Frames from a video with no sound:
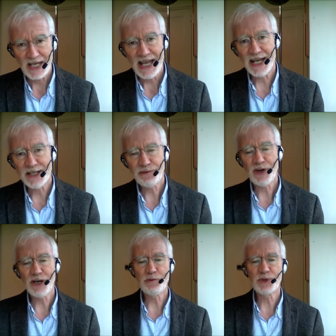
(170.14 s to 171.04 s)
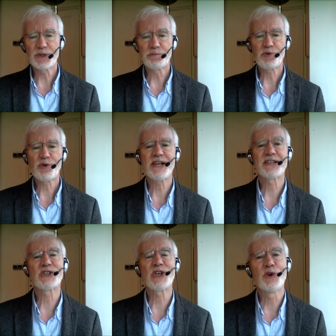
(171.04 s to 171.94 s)
and if I were to
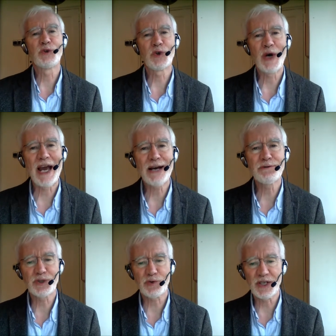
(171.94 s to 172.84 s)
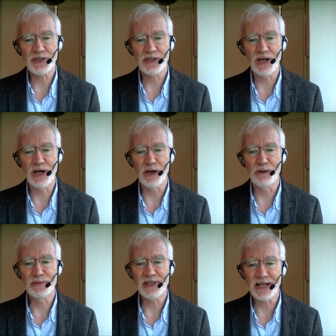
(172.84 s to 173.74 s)
press on your outstretched
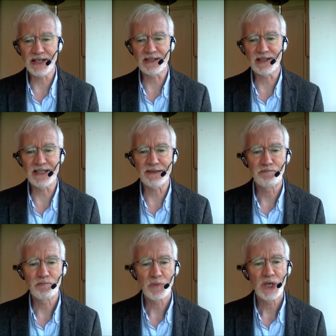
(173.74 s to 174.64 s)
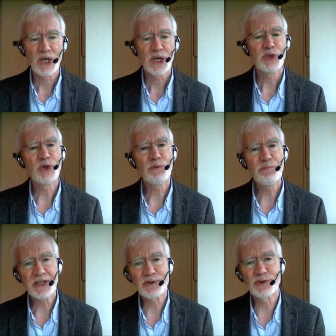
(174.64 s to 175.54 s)
arm lightly, your
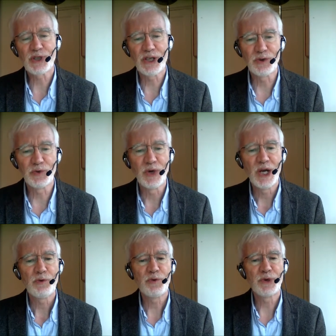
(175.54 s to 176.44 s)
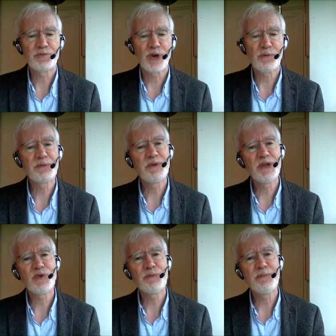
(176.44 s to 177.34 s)
muscle tone would probably
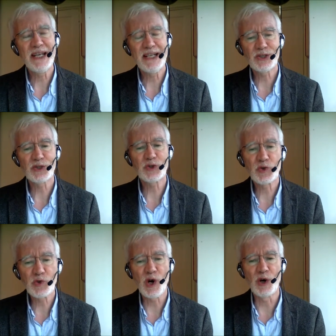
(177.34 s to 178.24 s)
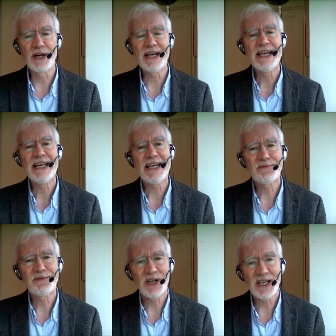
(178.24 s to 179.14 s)
remain strong
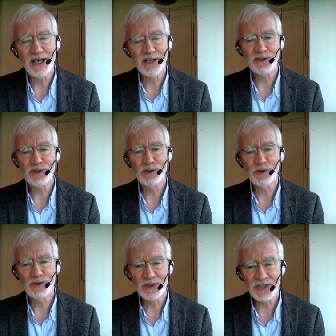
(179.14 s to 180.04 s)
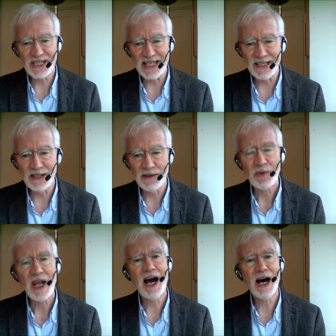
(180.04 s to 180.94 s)
if I asked you to say,
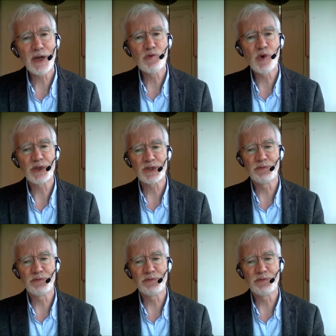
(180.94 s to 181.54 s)
"I want to